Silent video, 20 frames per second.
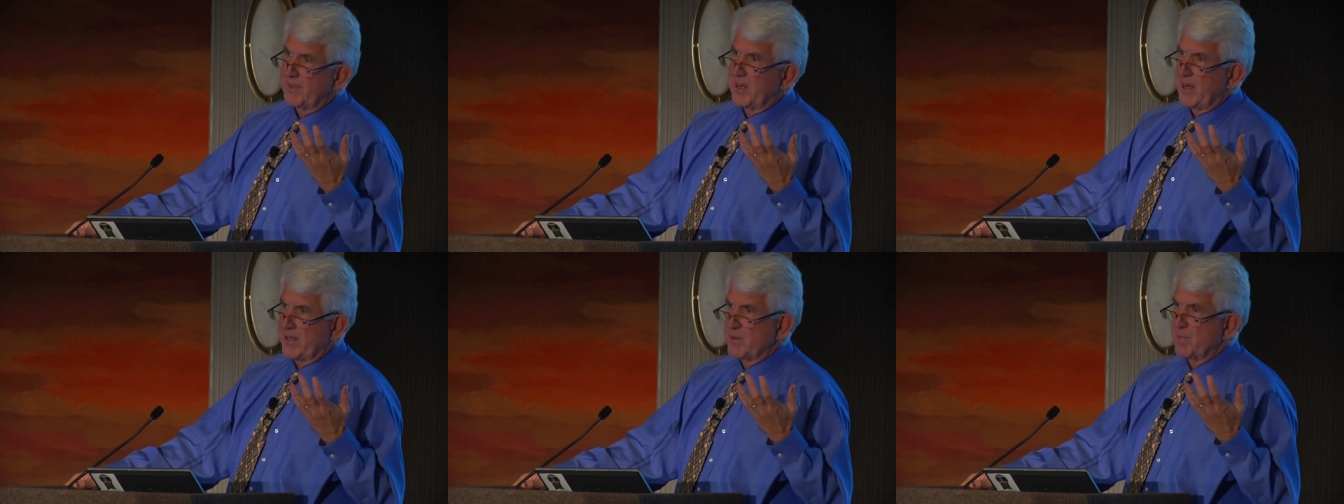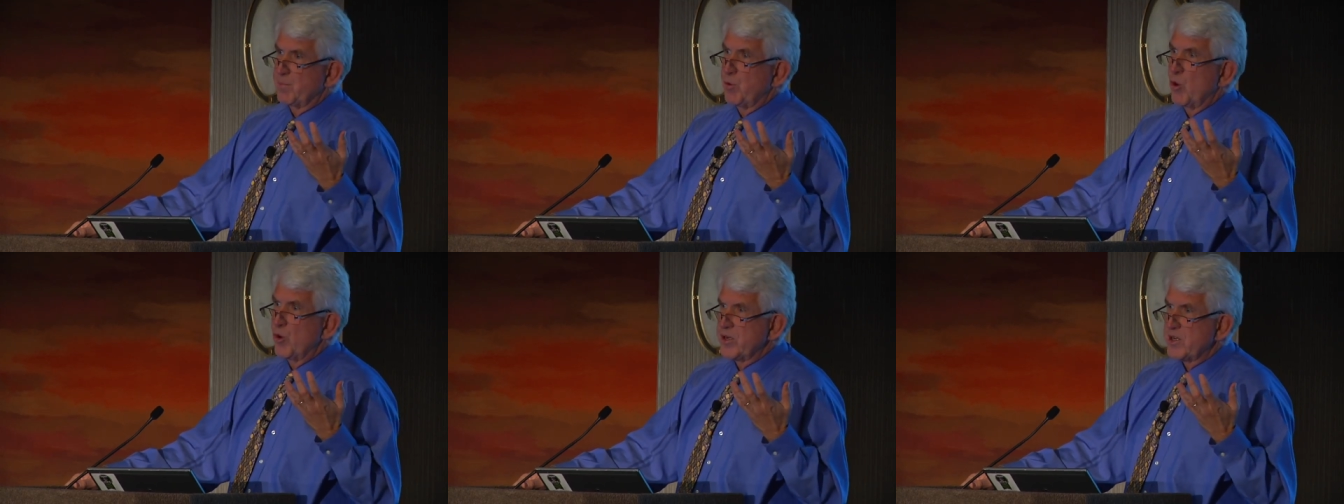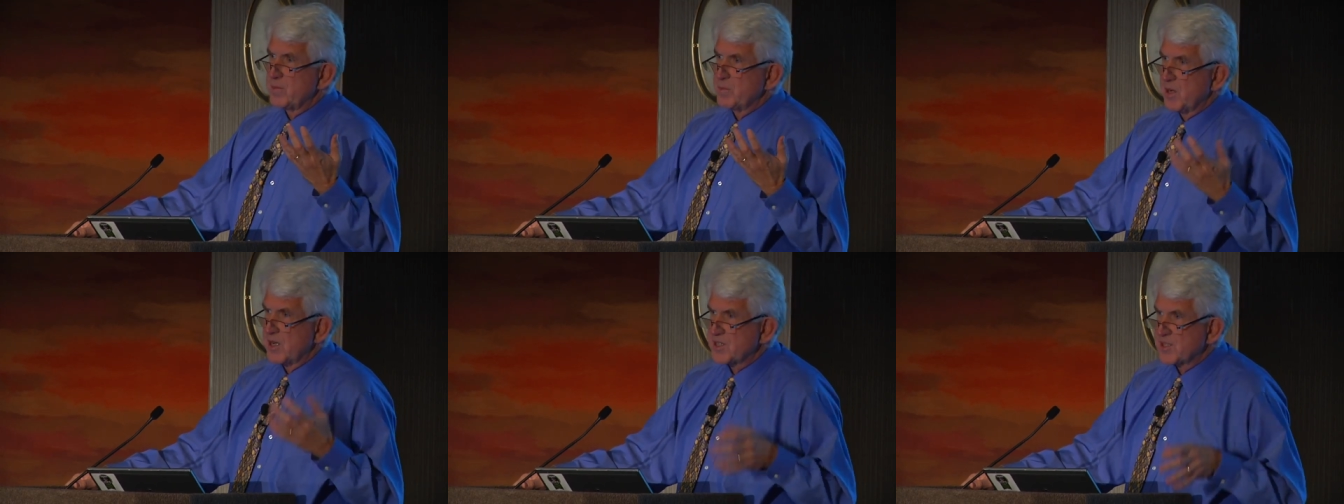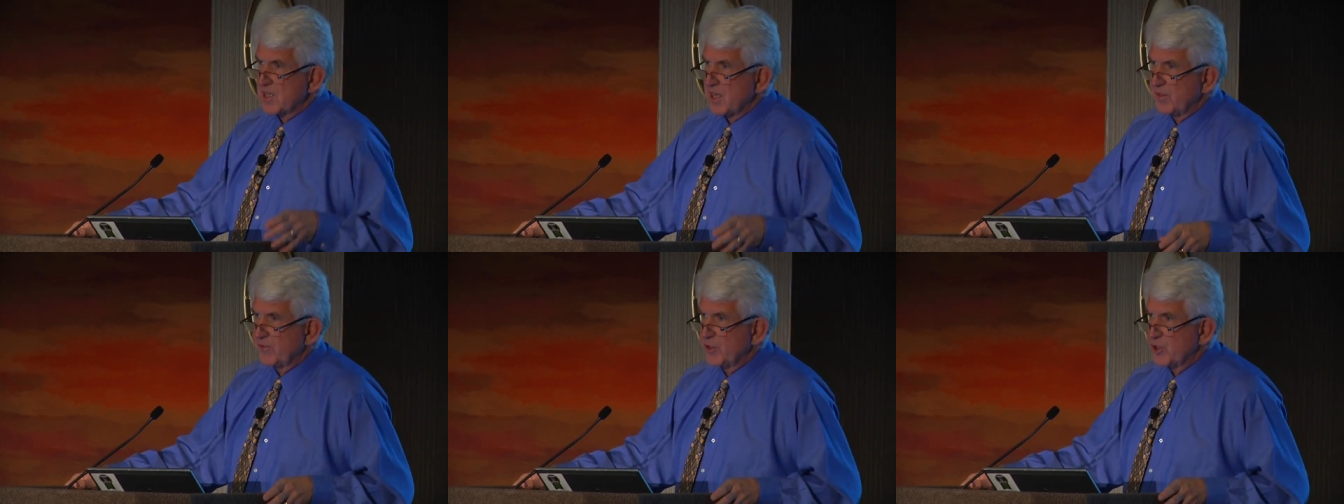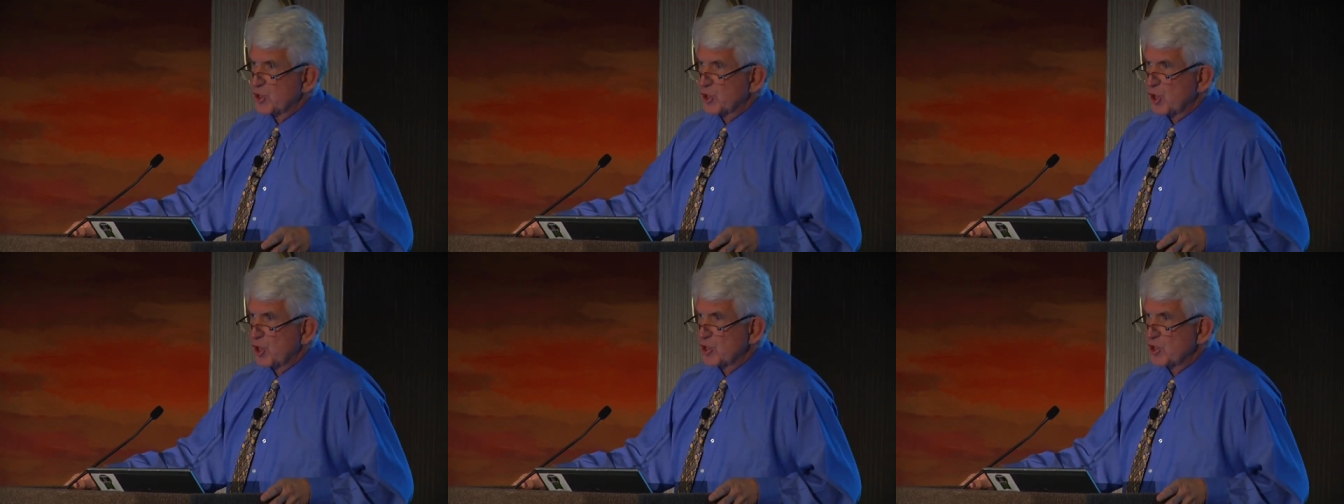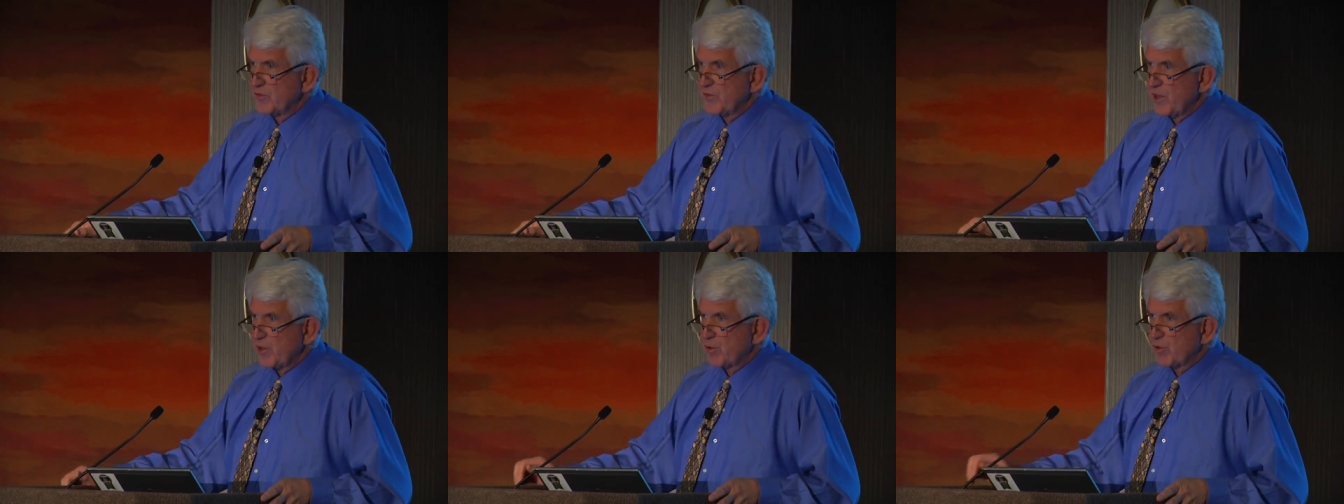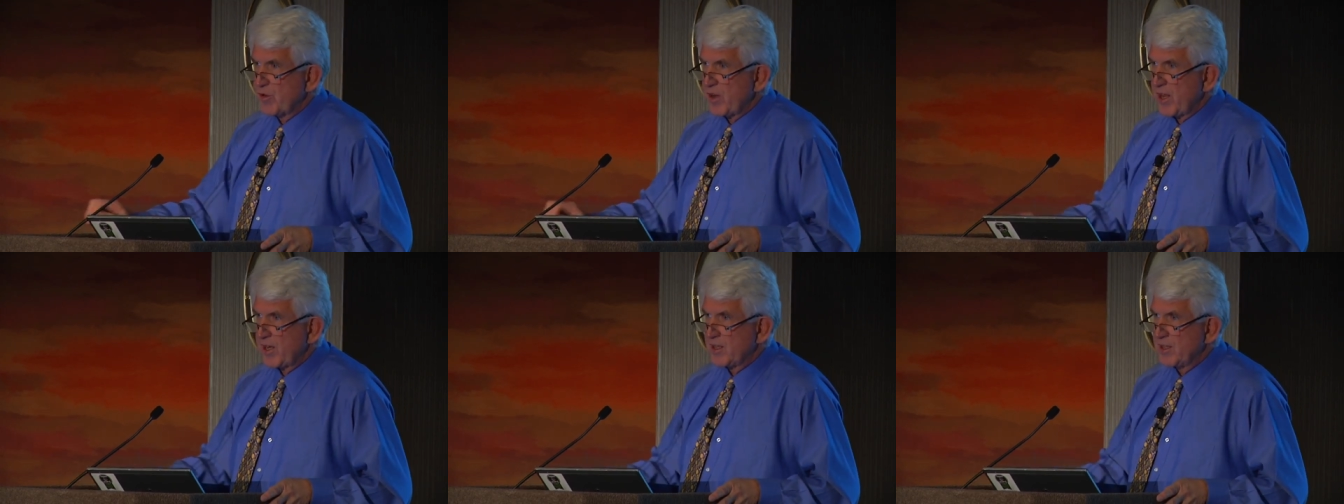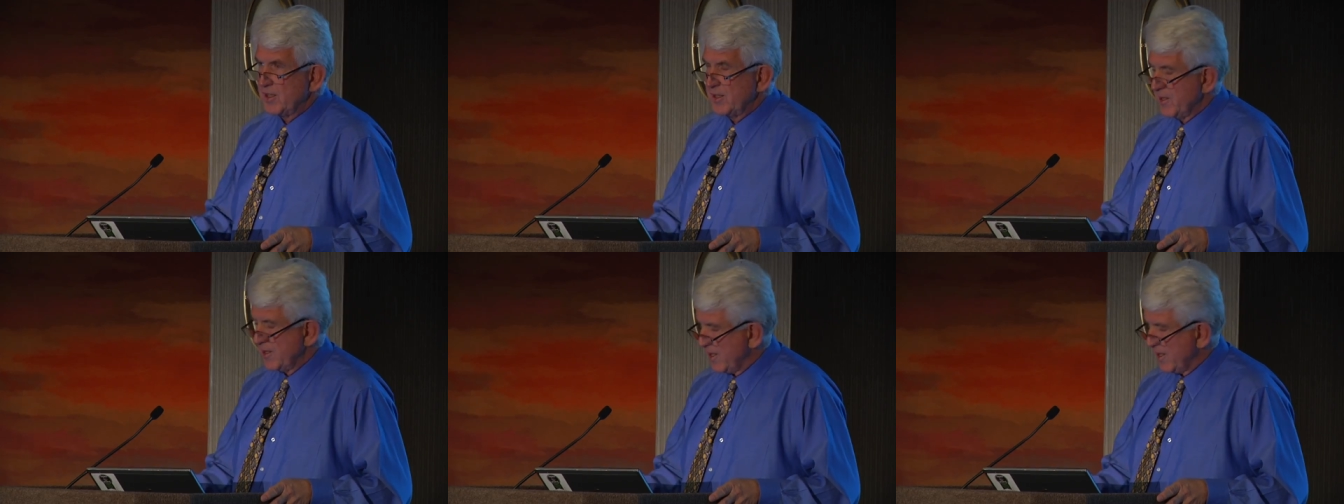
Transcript: I appointed myself in charge of Ethernet.